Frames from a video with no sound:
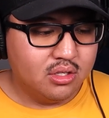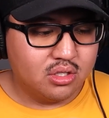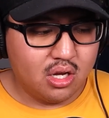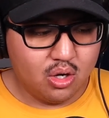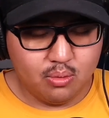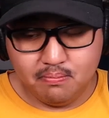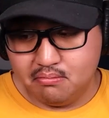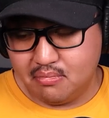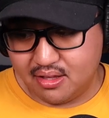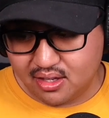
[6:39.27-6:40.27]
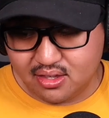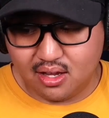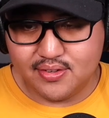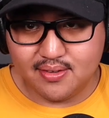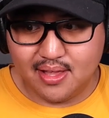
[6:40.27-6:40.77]
So I think the
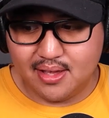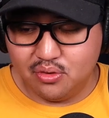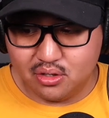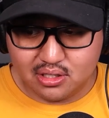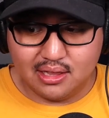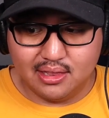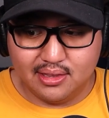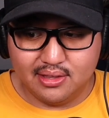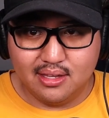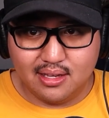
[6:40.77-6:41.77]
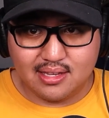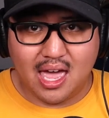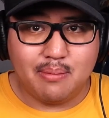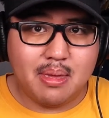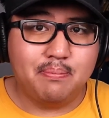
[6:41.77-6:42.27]
offensive line looks a
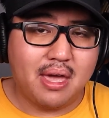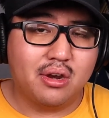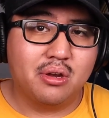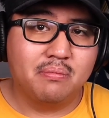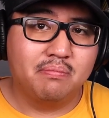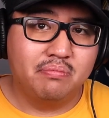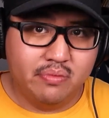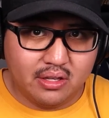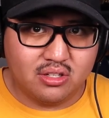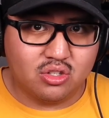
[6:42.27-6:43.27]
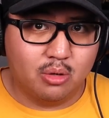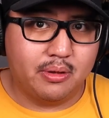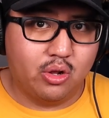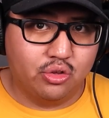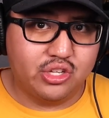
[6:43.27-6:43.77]
tad bit better. Let's just hope
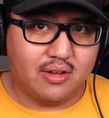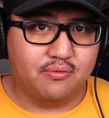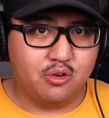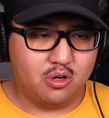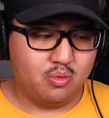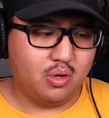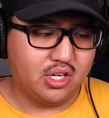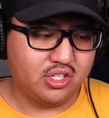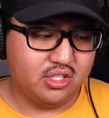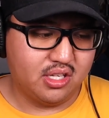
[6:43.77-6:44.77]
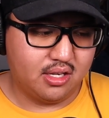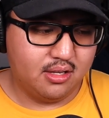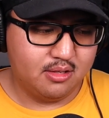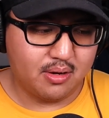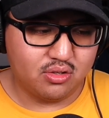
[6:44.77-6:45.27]
it holds up for Washington,
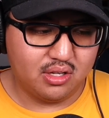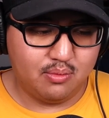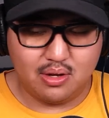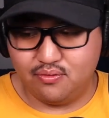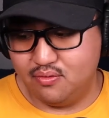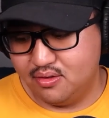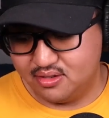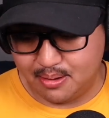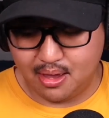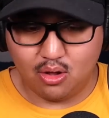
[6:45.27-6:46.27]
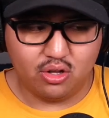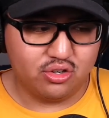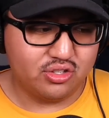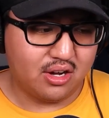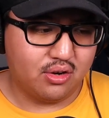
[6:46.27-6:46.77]
especially with Sam Howell under
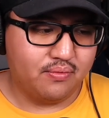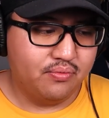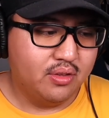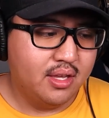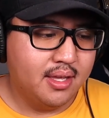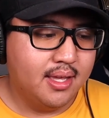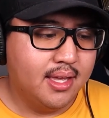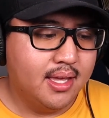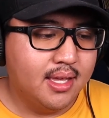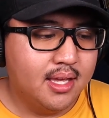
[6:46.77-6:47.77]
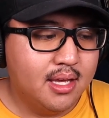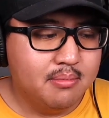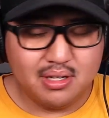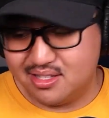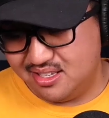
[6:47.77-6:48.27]
center.
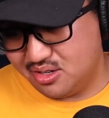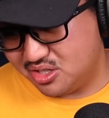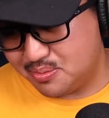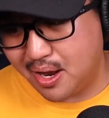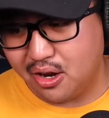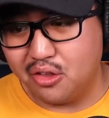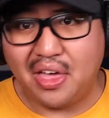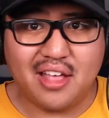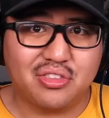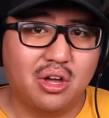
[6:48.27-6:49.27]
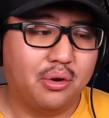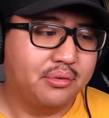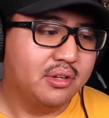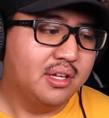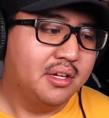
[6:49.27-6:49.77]
But, you know, despite all that, though,
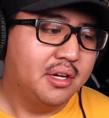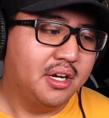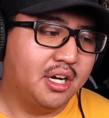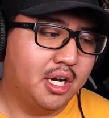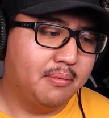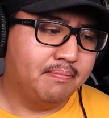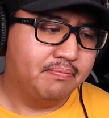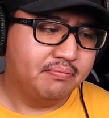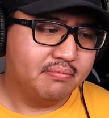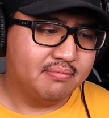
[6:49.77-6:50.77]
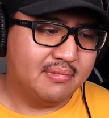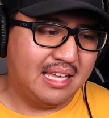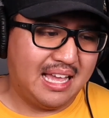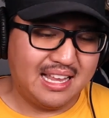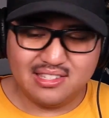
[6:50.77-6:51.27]

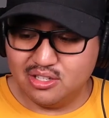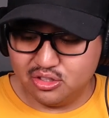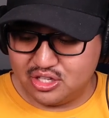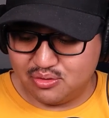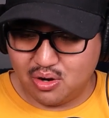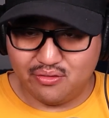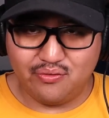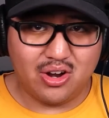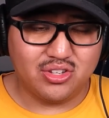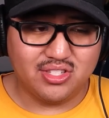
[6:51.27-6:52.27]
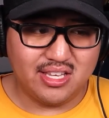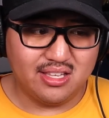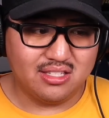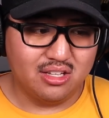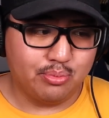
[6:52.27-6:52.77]
I still think Ron Rivera's seat
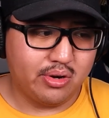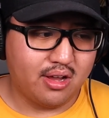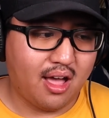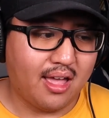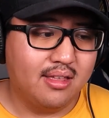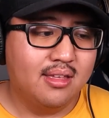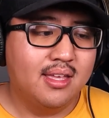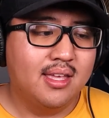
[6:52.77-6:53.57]
is still pretty hot.